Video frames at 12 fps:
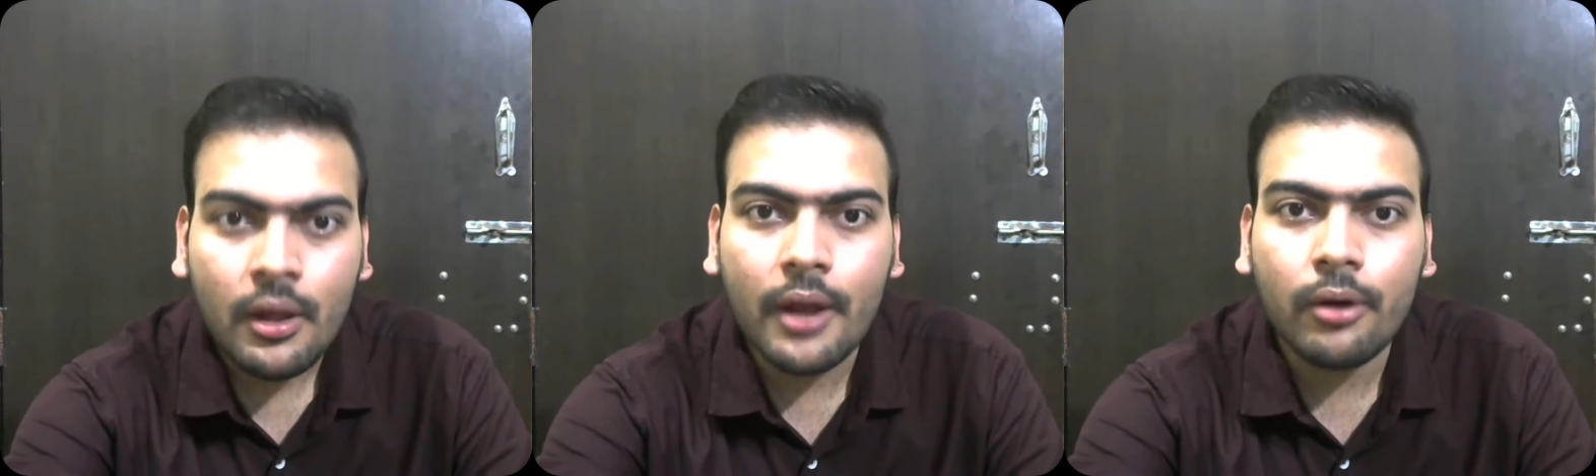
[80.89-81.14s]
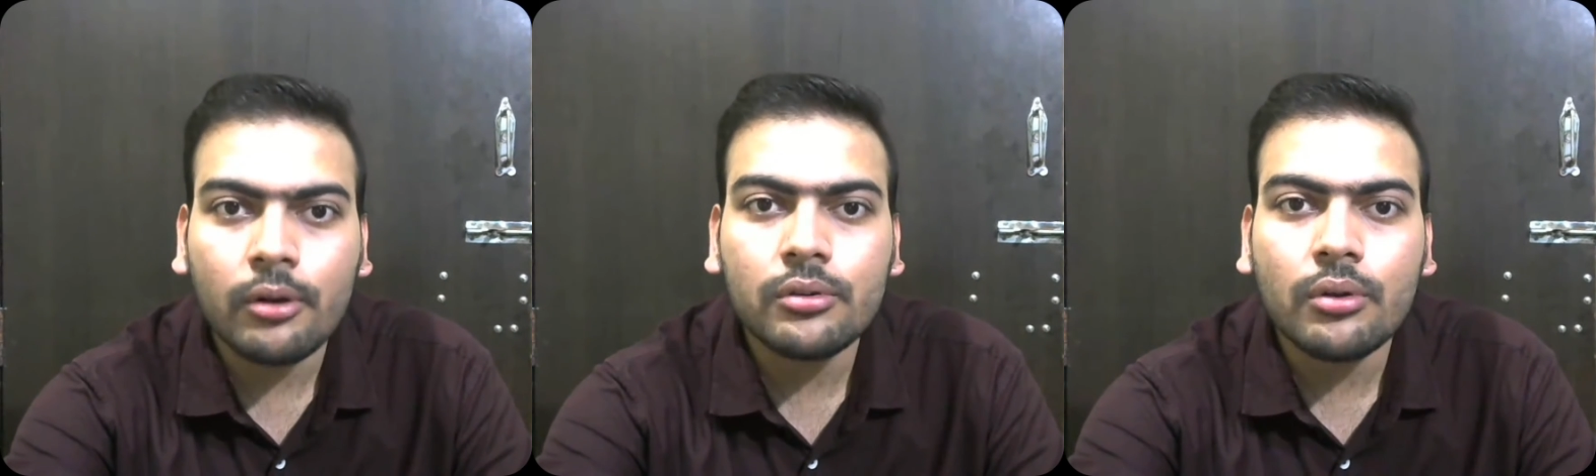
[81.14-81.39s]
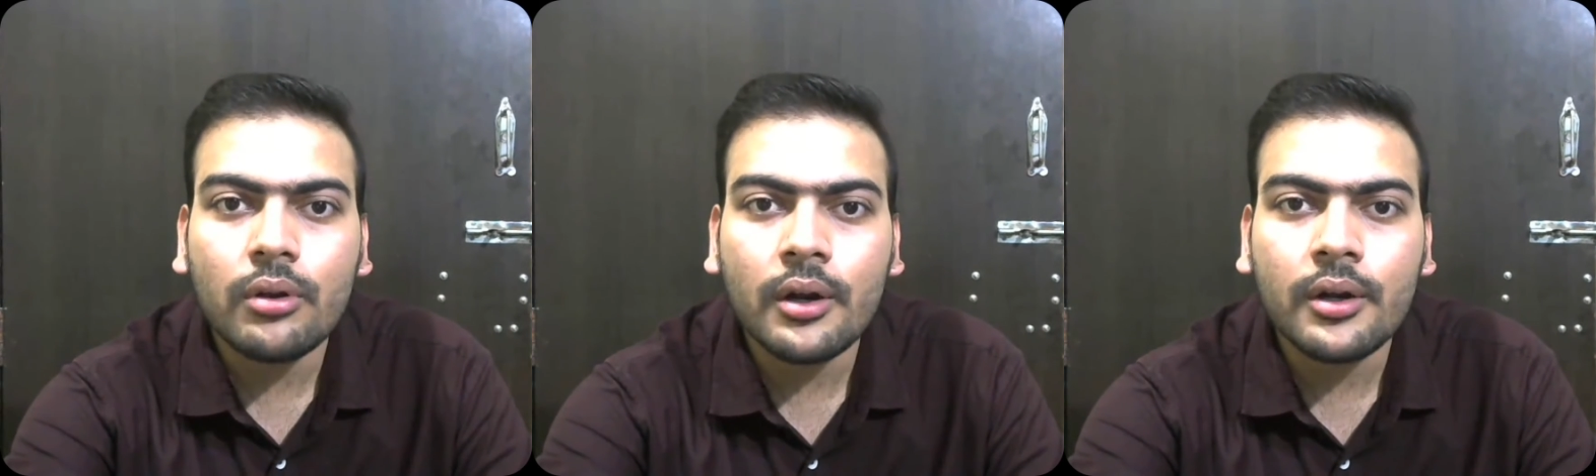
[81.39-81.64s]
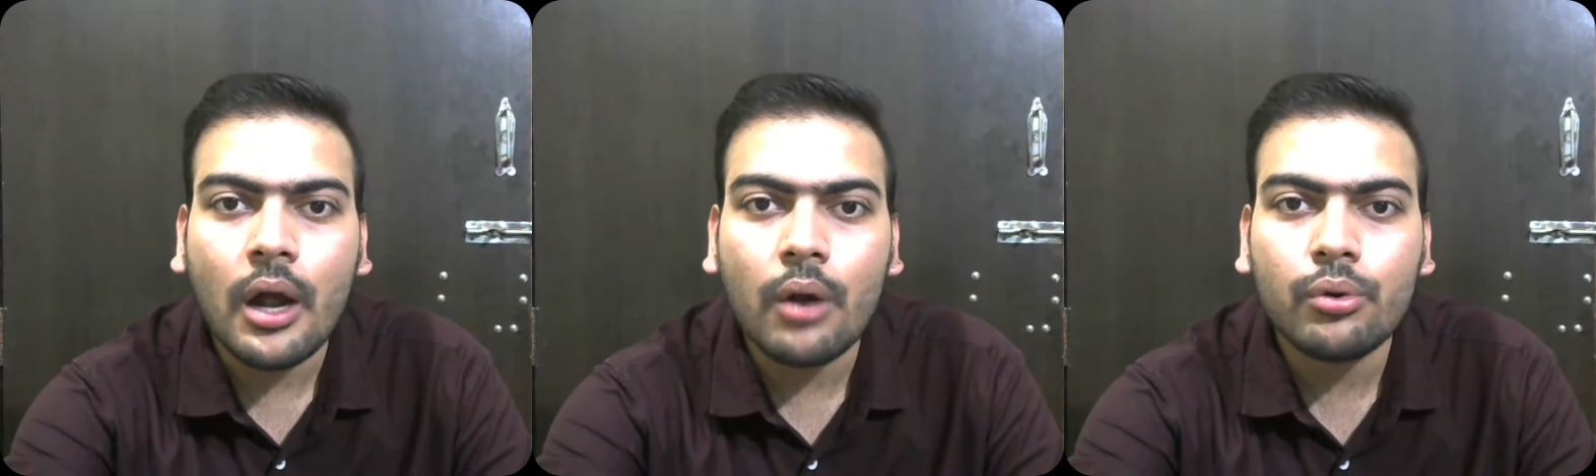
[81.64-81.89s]
I also
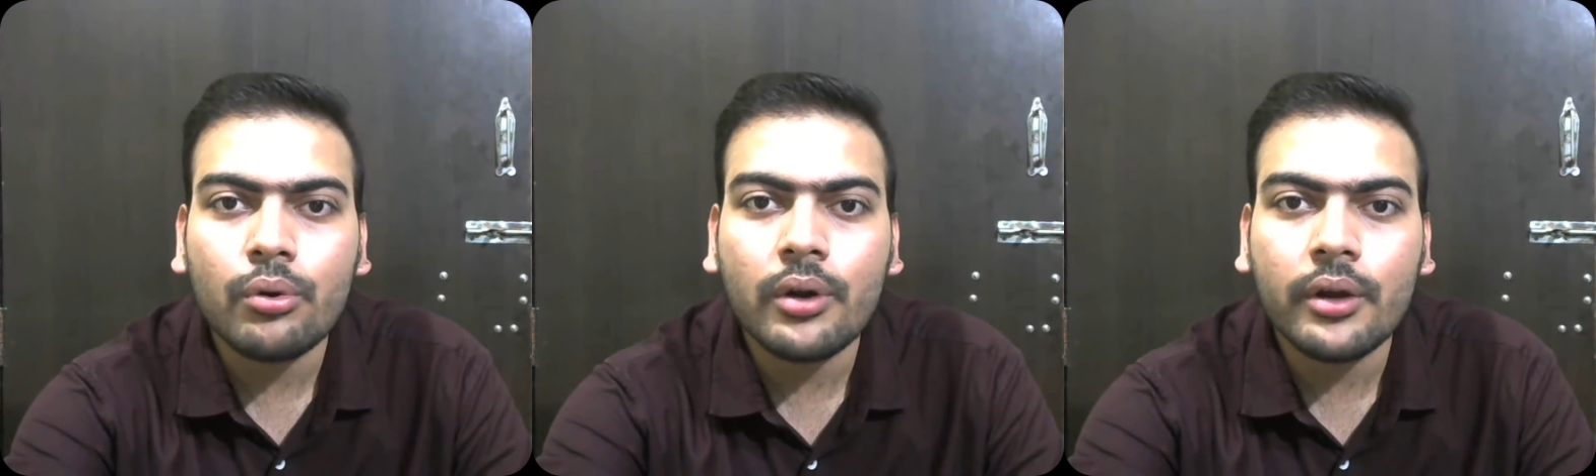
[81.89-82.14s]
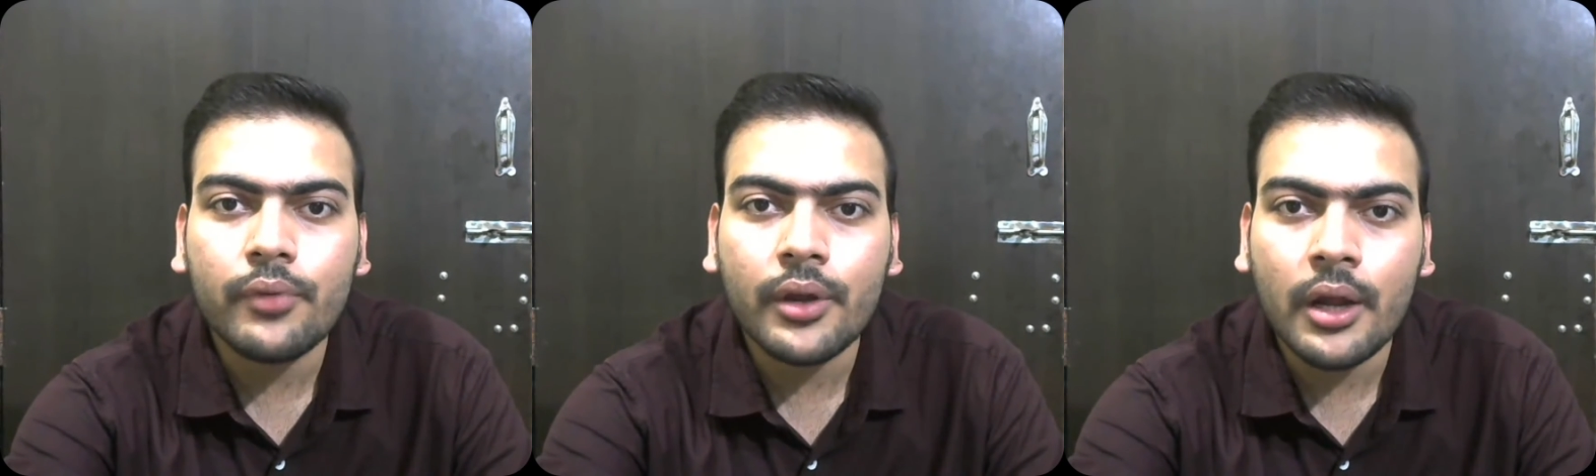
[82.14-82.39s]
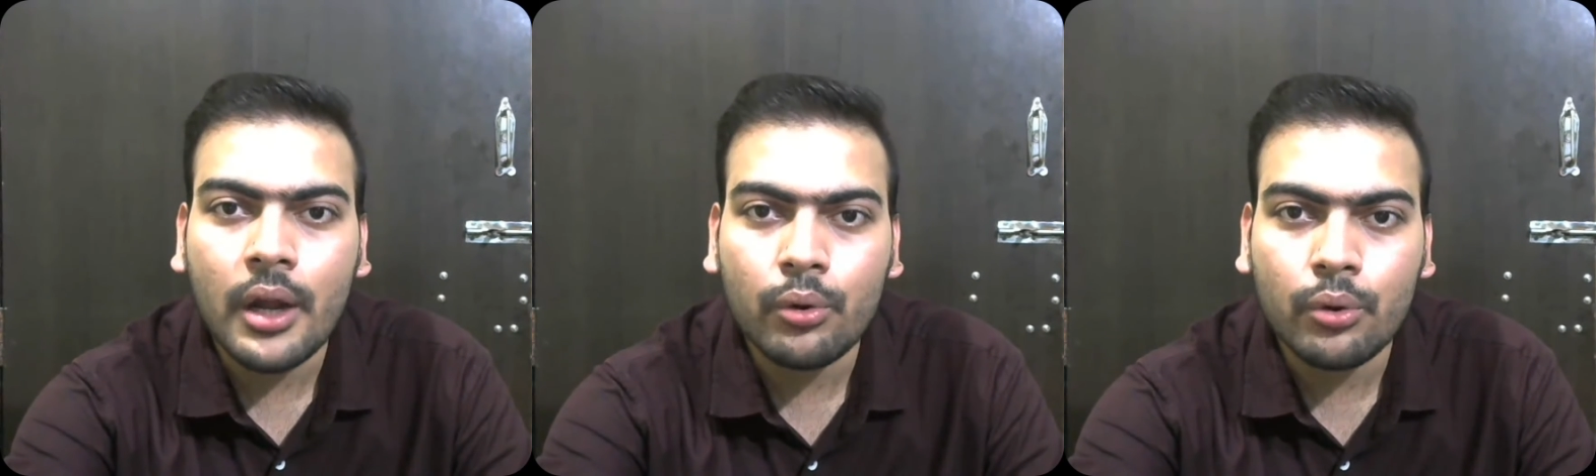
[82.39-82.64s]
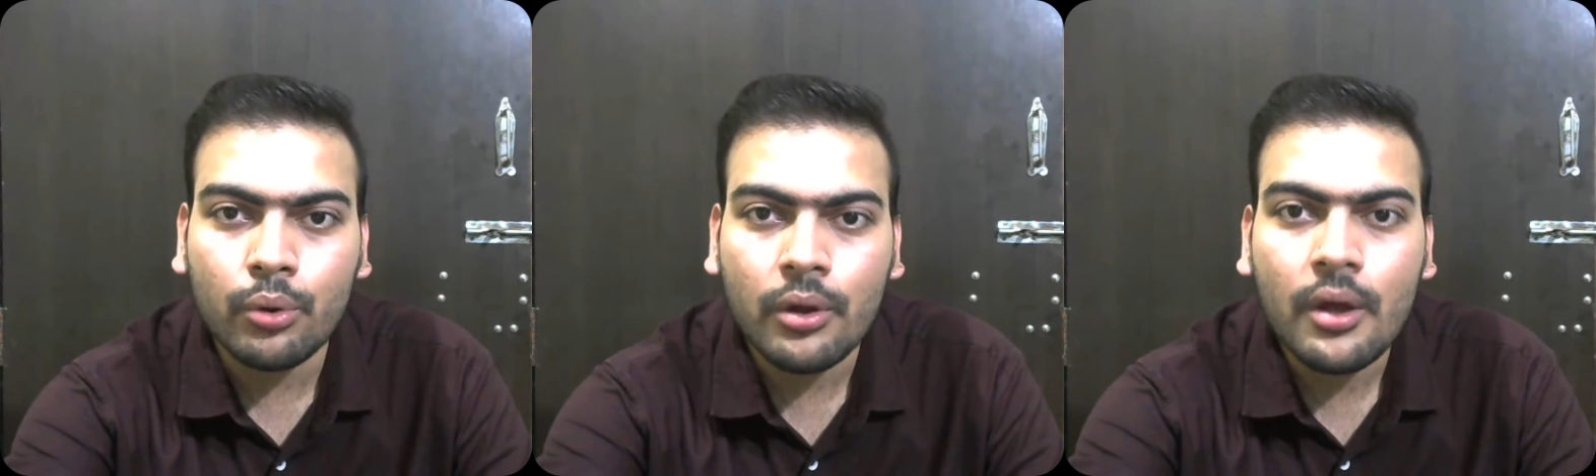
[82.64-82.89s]
learned how to configure
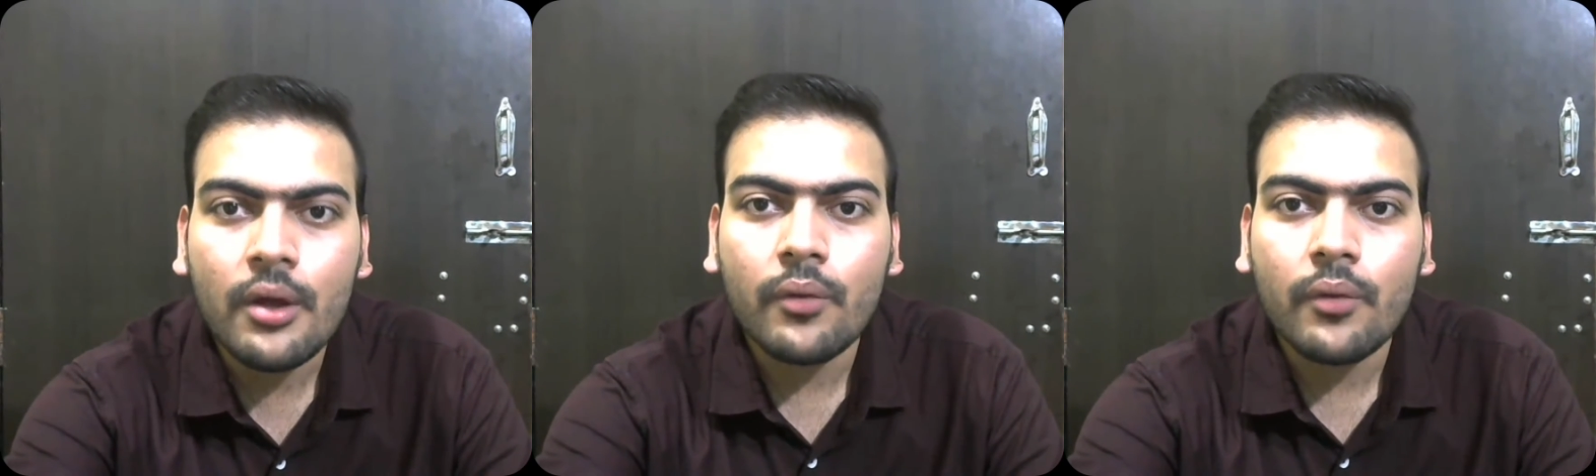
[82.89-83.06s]
Outlook,